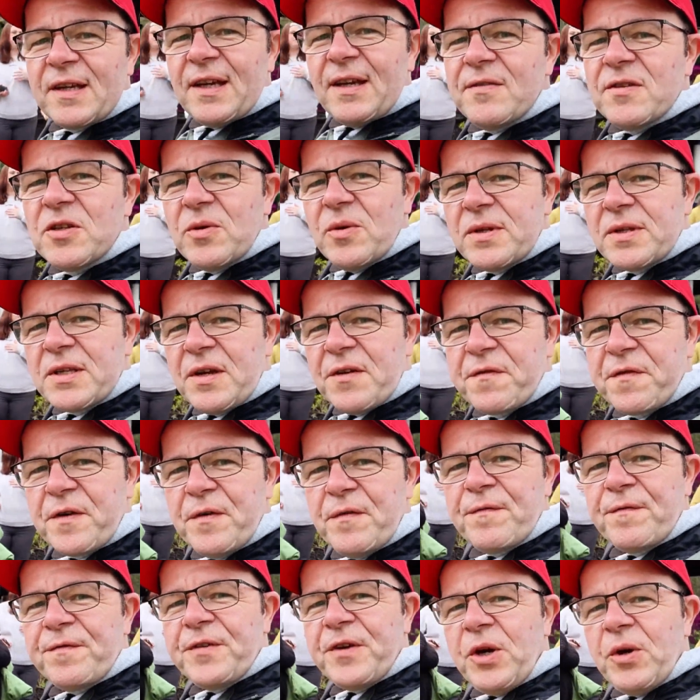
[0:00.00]
gives you a
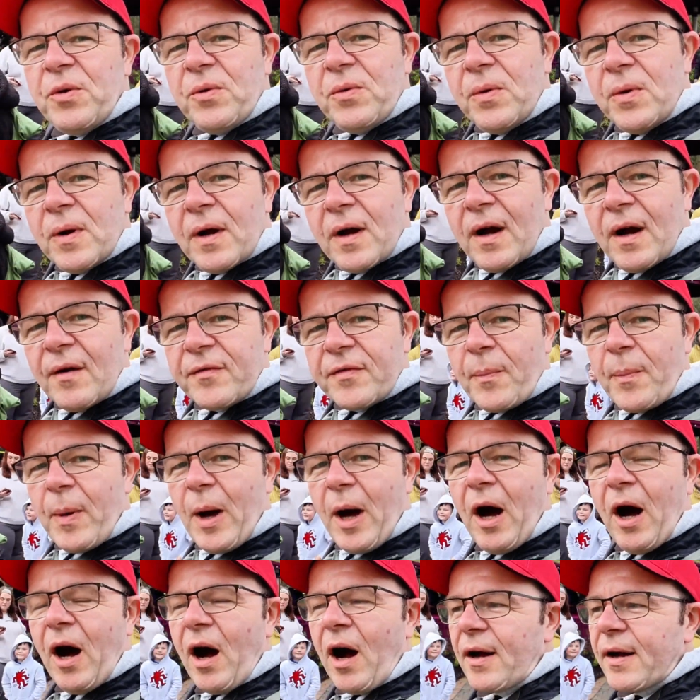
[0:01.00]
different view of the
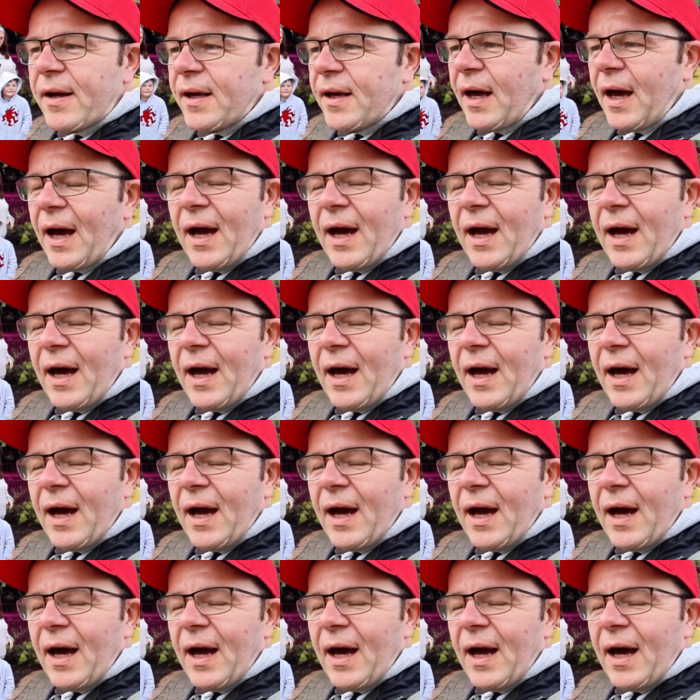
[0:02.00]
park,